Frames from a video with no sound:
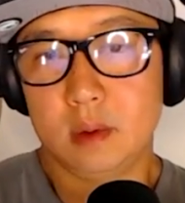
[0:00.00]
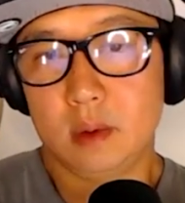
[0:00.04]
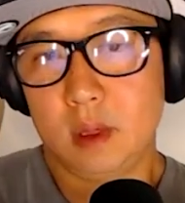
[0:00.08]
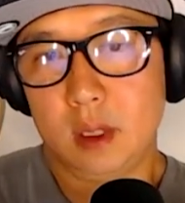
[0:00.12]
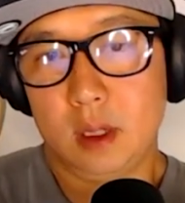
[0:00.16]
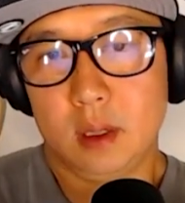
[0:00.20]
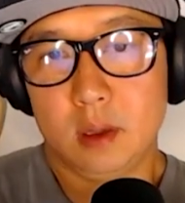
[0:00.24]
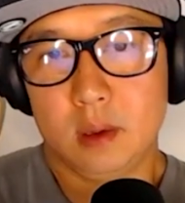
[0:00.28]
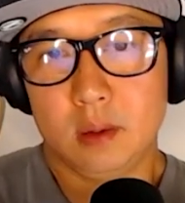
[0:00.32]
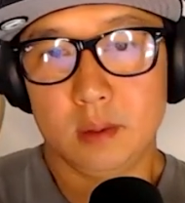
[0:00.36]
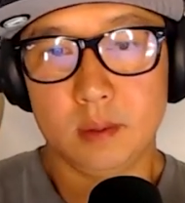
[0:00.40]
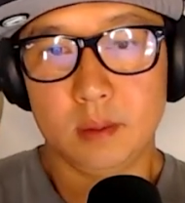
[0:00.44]

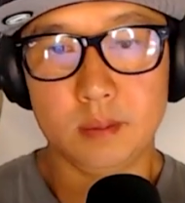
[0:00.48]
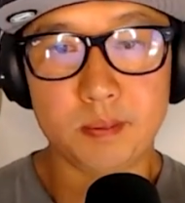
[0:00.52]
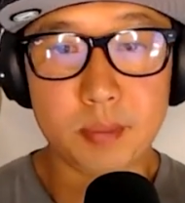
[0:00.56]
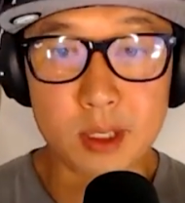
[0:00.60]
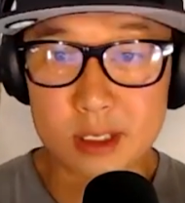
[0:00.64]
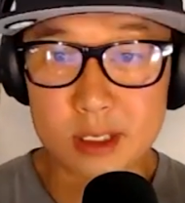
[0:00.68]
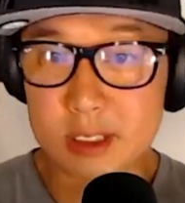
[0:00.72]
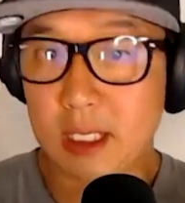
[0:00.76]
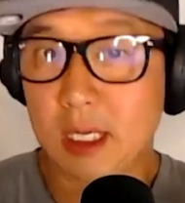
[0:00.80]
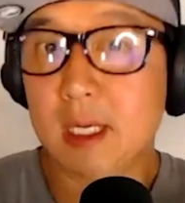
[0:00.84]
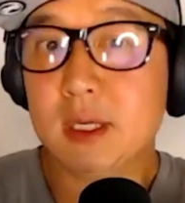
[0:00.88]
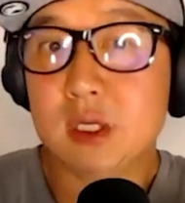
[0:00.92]
you know
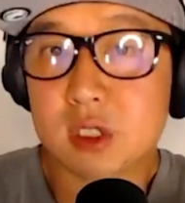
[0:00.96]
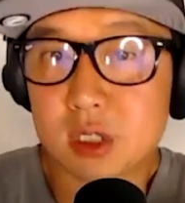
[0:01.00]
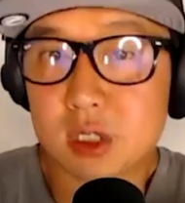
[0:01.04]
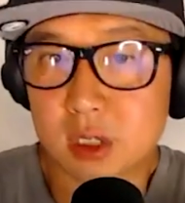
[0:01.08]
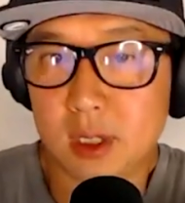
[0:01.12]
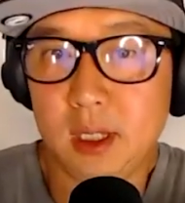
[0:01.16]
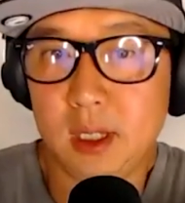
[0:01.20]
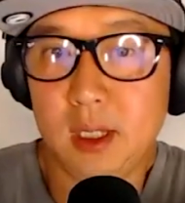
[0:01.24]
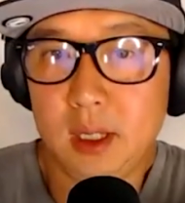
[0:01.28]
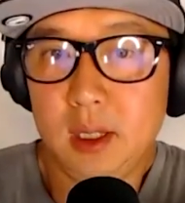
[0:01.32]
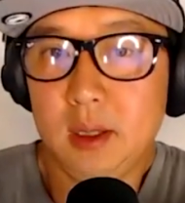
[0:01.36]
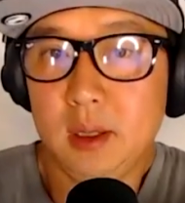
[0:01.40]

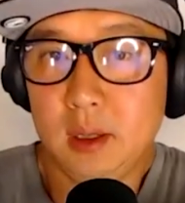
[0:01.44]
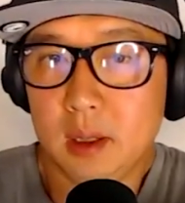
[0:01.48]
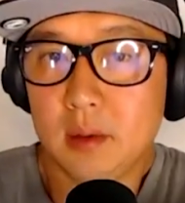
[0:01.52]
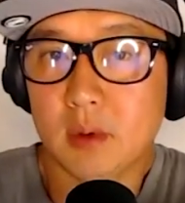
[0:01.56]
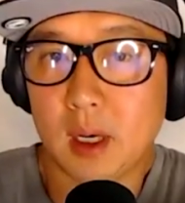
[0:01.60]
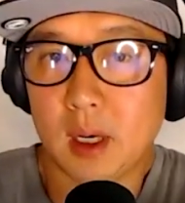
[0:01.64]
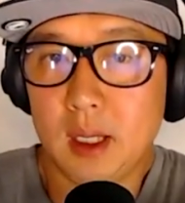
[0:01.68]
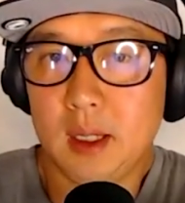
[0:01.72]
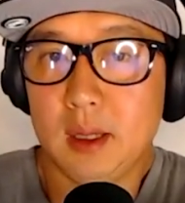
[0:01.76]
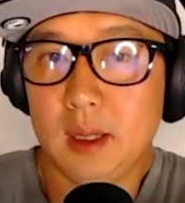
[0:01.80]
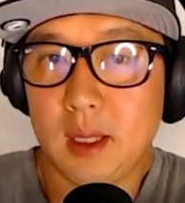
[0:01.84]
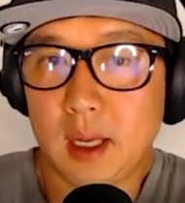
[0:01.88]
potentially
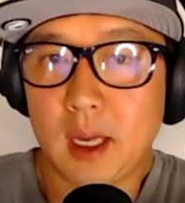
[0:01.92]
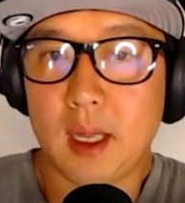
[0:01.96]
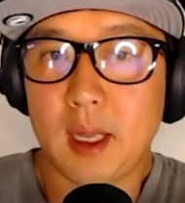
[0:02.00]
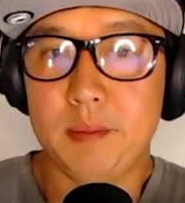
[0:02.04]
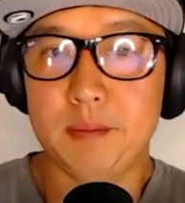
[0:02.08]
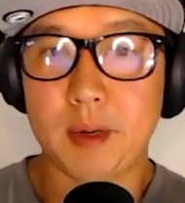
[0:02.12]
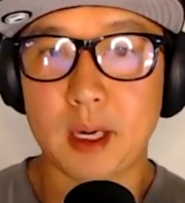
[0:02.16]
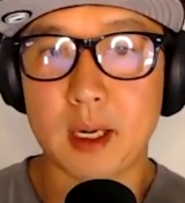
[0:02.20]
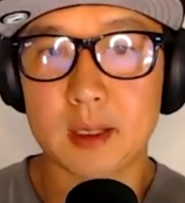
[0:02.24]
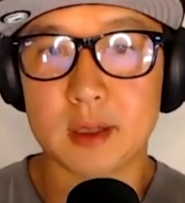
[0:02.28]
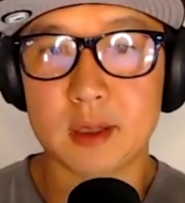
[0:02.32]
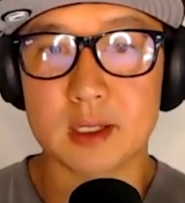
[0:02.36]
right the
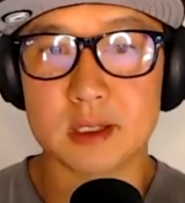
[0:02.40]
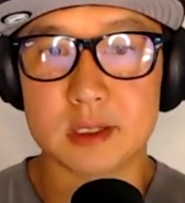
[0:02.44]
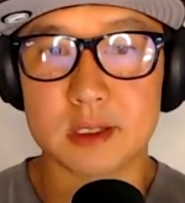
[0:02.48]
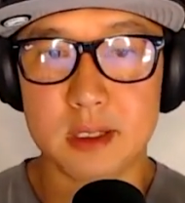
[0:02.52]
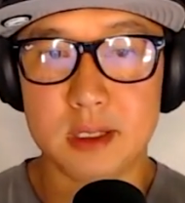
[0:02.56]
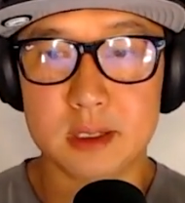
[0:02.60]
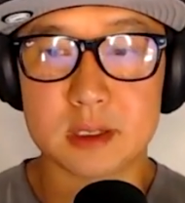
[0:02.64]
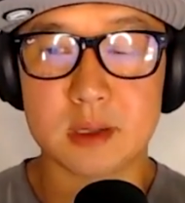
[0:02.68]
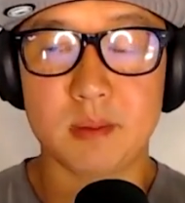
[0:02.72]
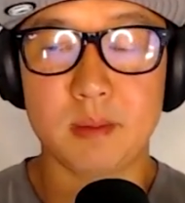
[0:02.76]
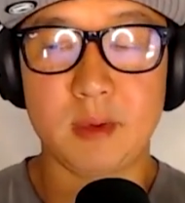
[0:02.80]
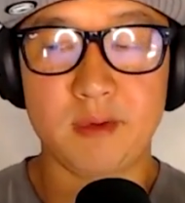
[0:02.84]

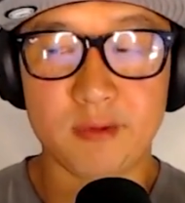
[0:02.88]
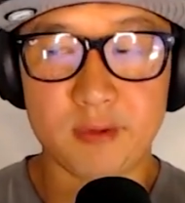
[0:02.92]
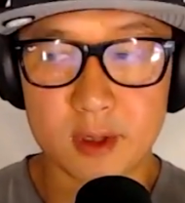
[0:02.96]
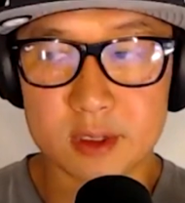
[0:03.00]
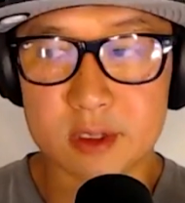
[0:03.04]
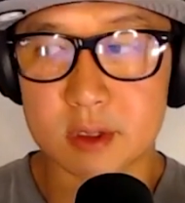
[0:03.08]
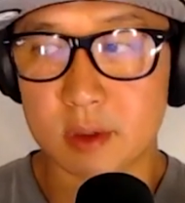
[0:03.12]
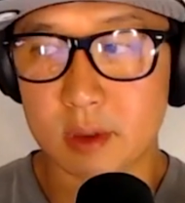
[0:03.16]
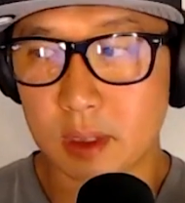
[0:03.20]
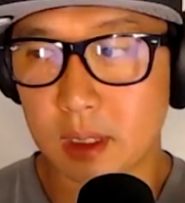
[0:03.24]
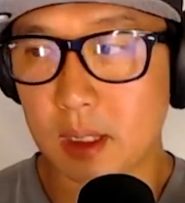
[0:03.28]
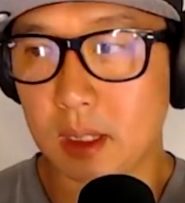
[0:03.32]
hypotheses and my
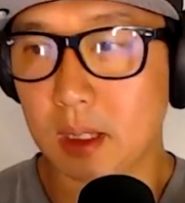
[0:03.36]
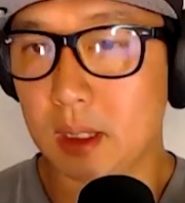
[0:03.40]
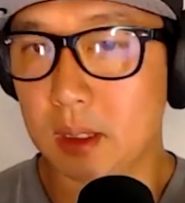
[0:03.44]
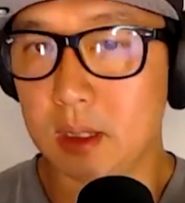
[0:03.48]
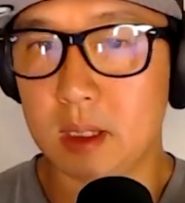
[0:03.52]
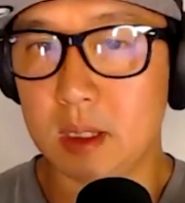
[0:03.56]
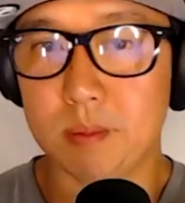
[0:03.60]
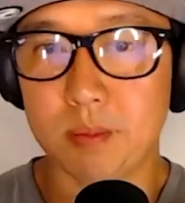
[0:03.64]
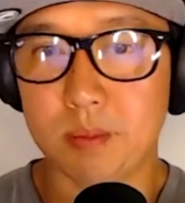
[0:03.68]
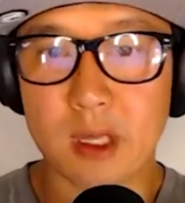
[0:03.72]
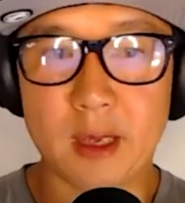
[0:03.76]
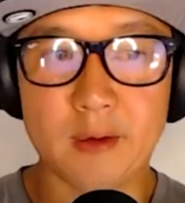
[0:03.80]
friends that are
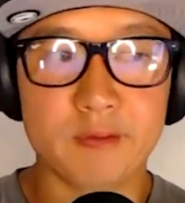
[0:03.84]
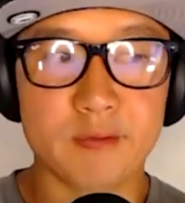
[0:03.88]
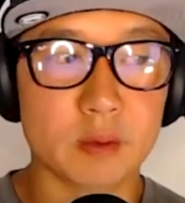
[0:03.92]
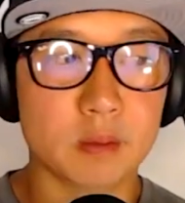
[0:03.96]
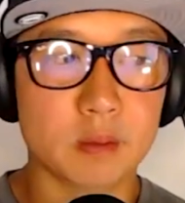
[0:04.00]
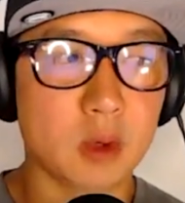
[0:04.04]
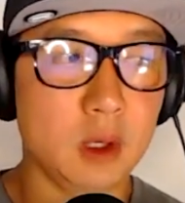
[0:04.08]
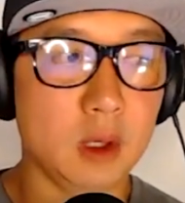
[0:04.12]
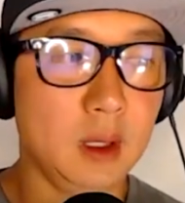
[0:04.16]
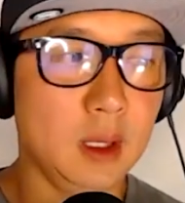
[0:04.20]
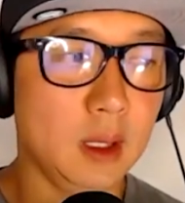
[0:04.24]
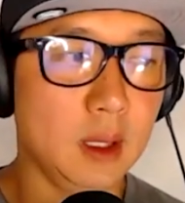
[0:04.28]
getting
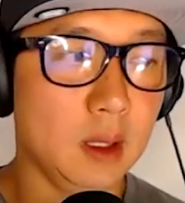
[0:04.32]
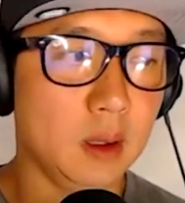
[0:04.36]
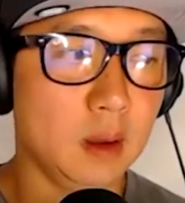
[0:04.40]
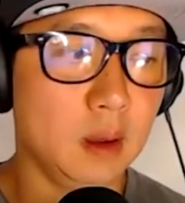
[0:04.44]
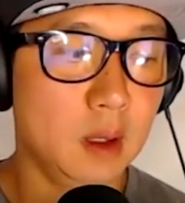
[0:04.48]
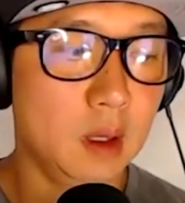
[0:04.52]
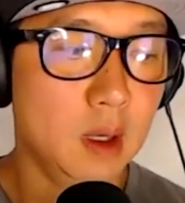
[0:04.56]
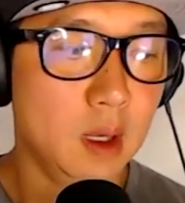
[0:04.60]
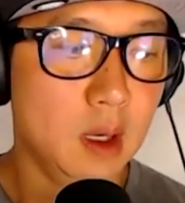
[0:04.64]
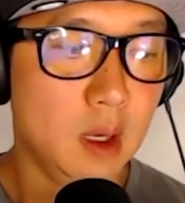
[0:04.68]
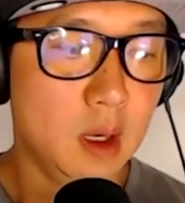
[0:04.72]
platform right now